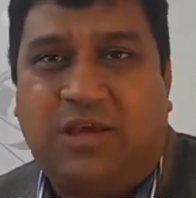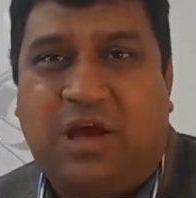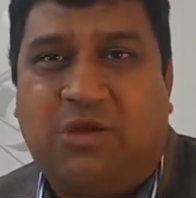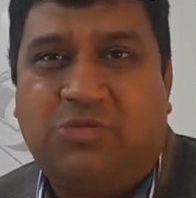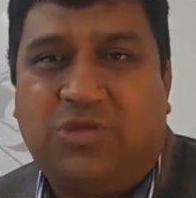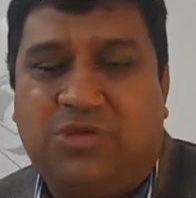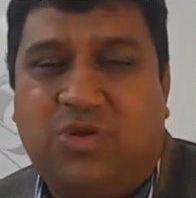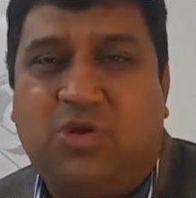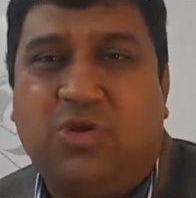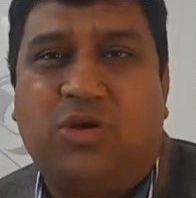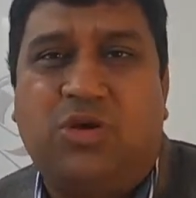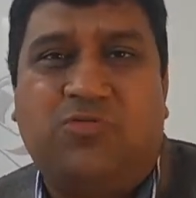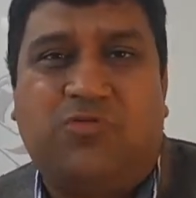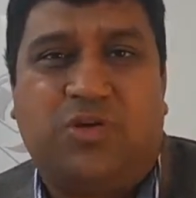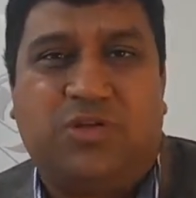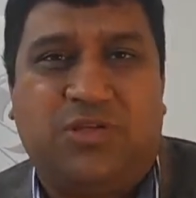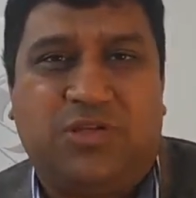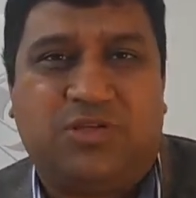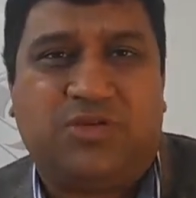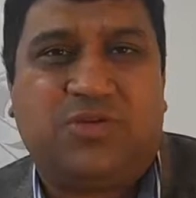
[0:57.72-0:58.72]
Our slogan
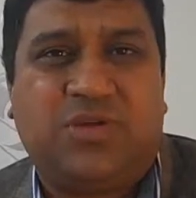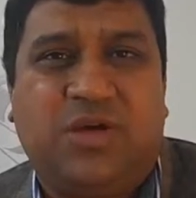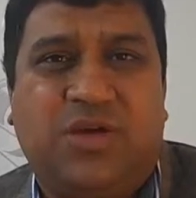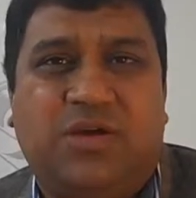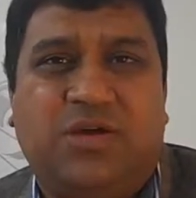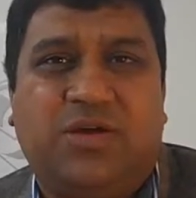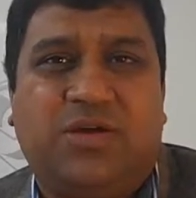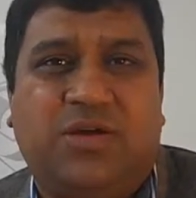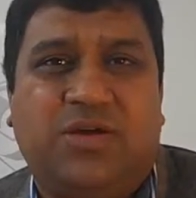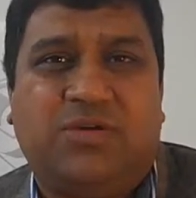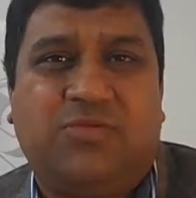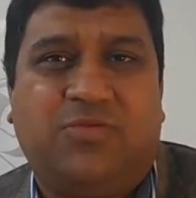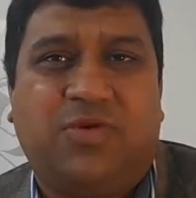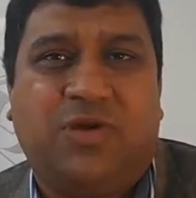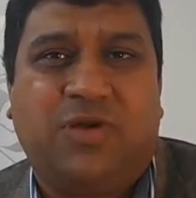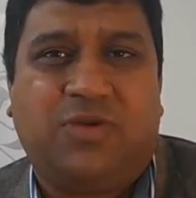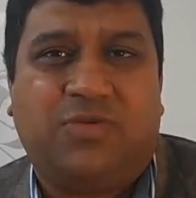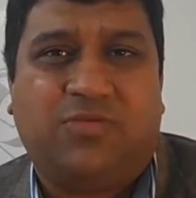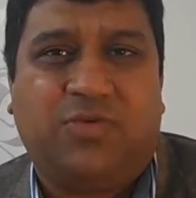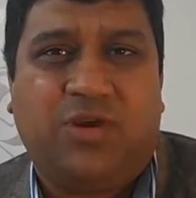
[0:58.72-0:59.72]
for this
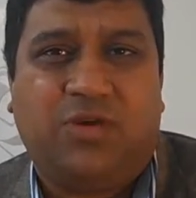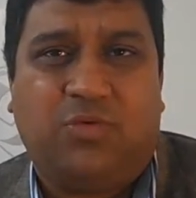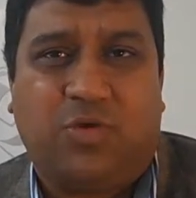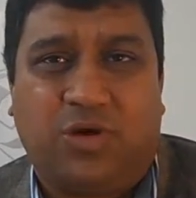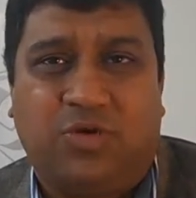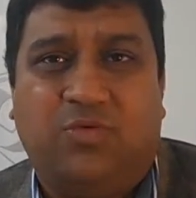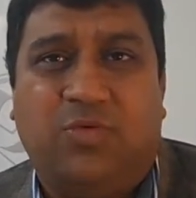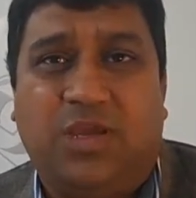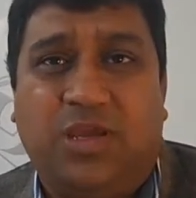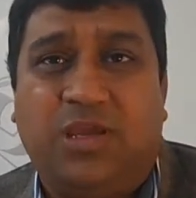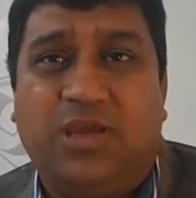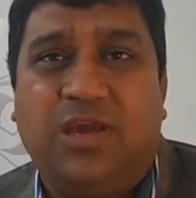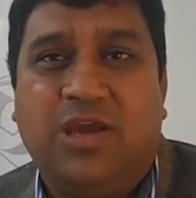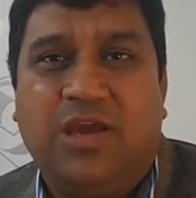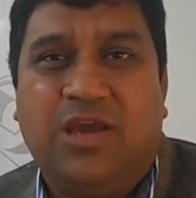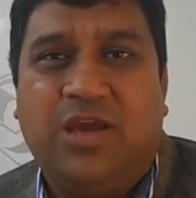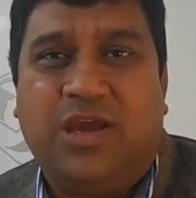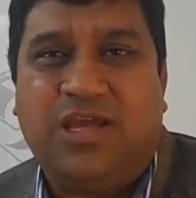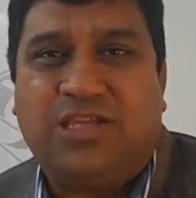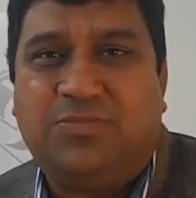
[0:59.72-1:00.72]
World Water Week
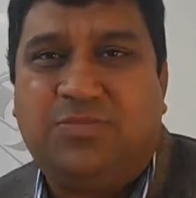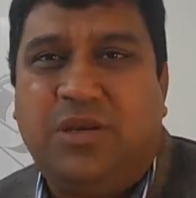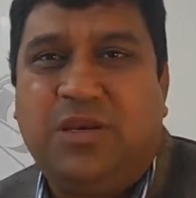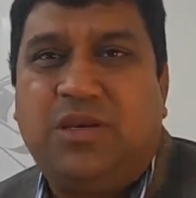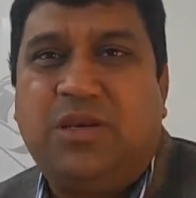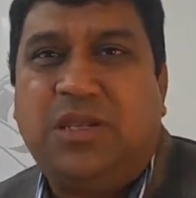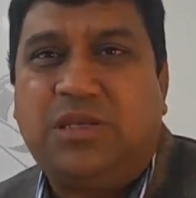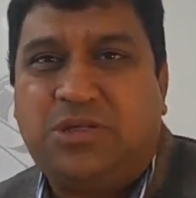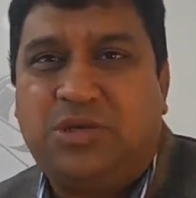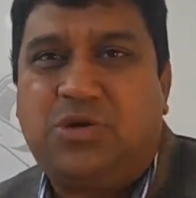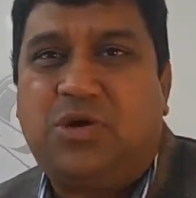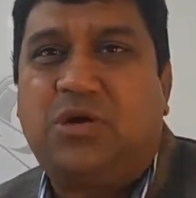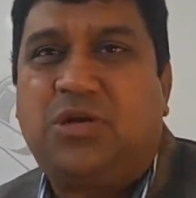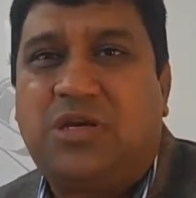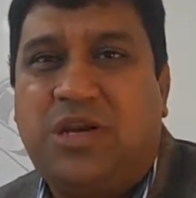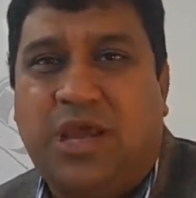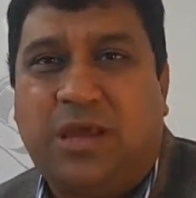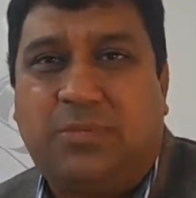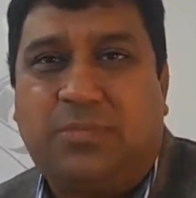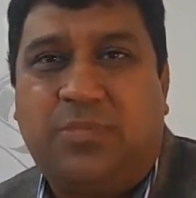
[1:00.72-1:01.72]
has been Nature
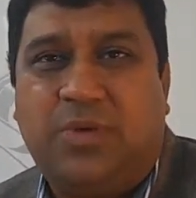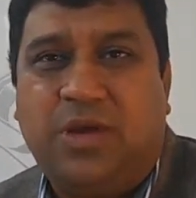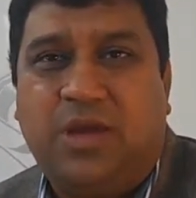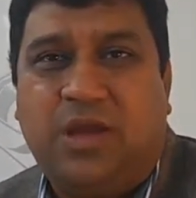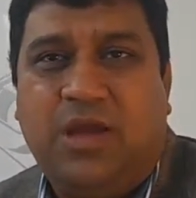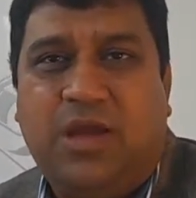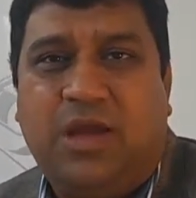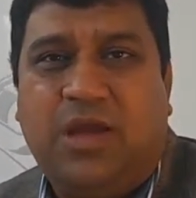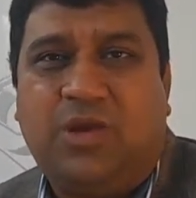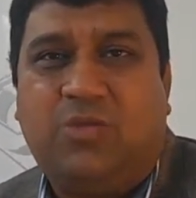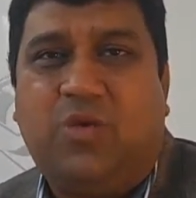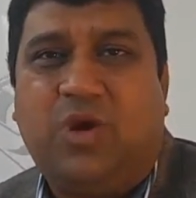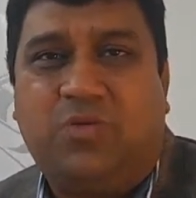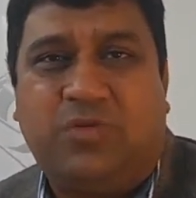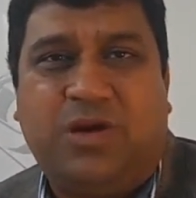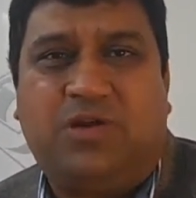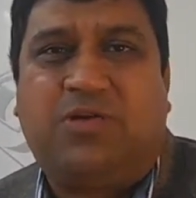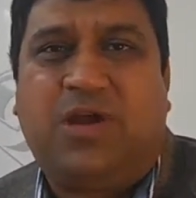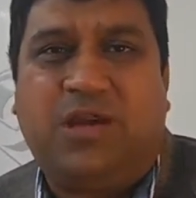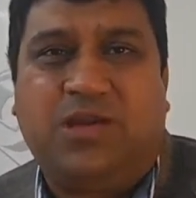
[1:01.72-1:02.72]
Untapped. And what
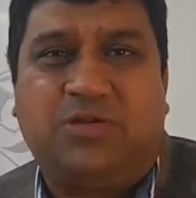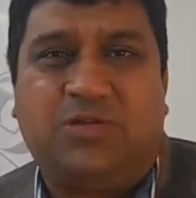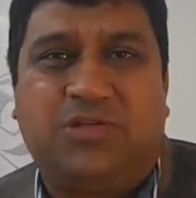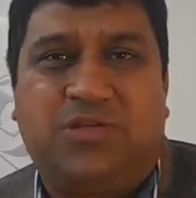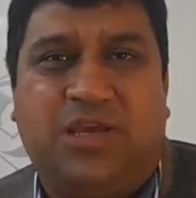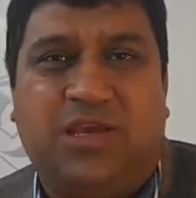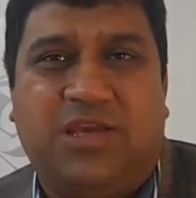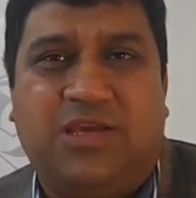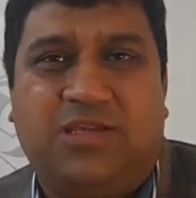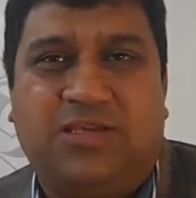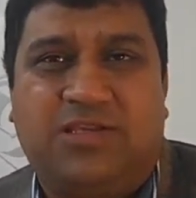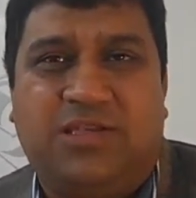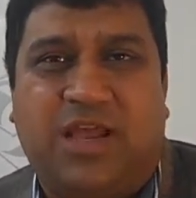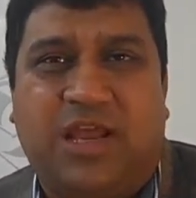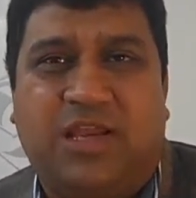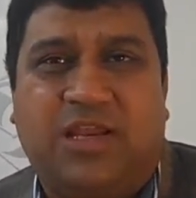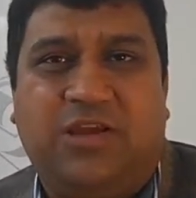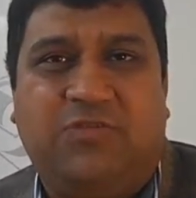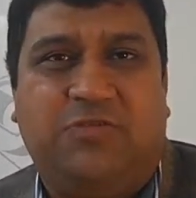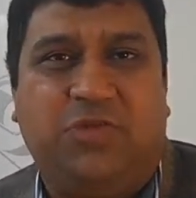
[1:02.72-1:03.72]
we're trying to say is
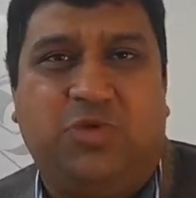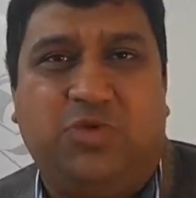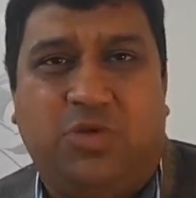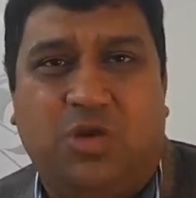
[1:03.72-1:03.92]
that if you do